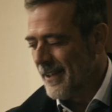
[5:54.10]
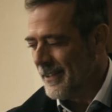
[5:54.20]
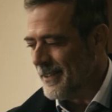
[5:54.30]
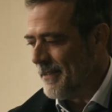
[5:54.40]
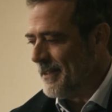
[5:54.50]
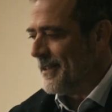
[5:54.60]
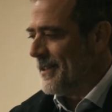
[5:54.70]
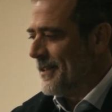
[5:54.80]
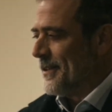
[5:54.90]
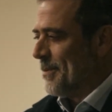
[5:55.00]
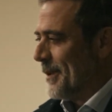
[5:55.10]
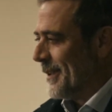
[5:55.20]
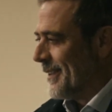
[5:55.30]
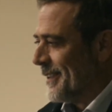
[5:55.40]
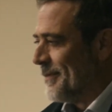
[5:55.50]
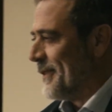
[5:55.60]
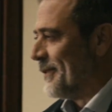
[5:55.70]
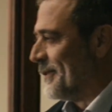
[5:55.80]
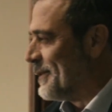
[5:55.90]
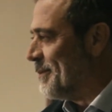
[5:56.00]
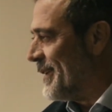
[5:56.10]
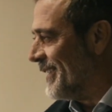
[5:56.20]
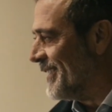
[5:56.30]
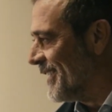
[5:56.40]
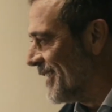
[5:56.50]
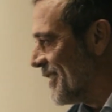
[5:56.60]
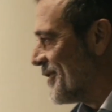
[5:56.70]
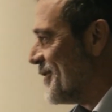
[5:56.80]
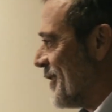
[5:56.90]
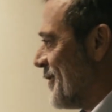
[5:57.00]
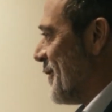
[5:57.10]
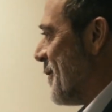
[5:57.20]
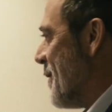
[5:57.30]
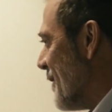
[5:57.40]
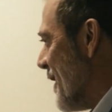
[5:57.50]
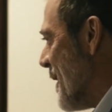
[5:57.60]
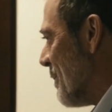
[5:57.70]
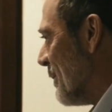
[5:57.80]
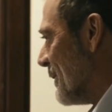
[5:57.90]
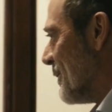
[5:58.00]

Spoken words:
Him and Billy are great partners in crime, but they often have some disagreements,